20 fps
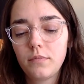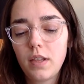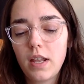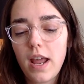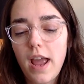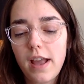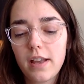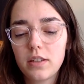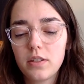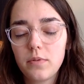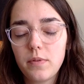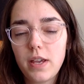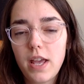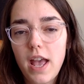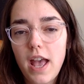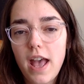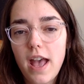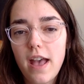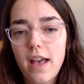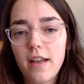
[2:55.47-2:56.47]
Next, we
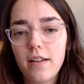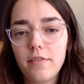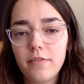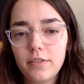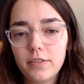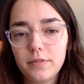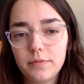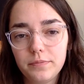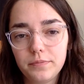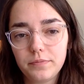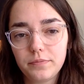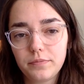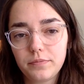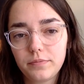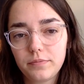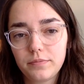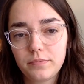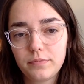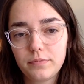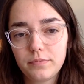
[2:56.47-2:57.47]
have
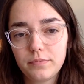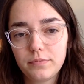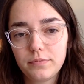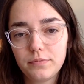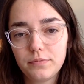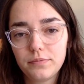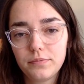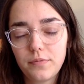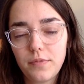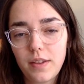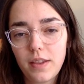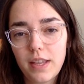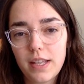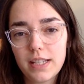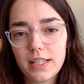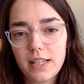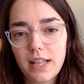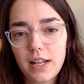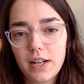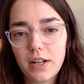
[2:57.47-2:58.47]

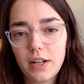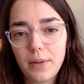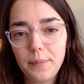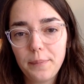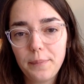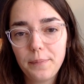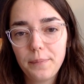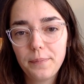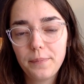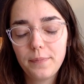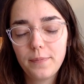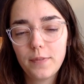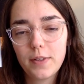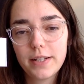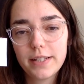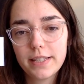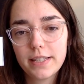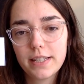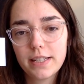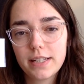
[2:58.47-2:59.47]
this letter. What
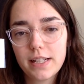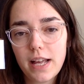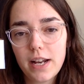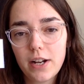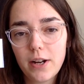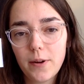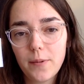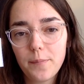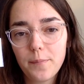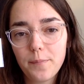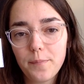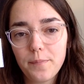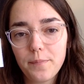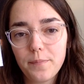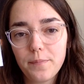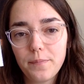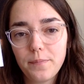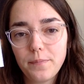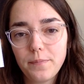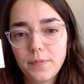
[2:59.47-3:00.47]
is this letter?
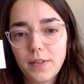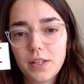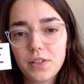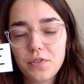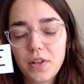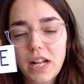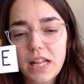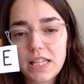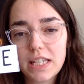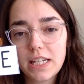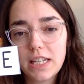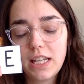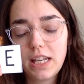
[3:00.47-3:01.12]
That's right, it's an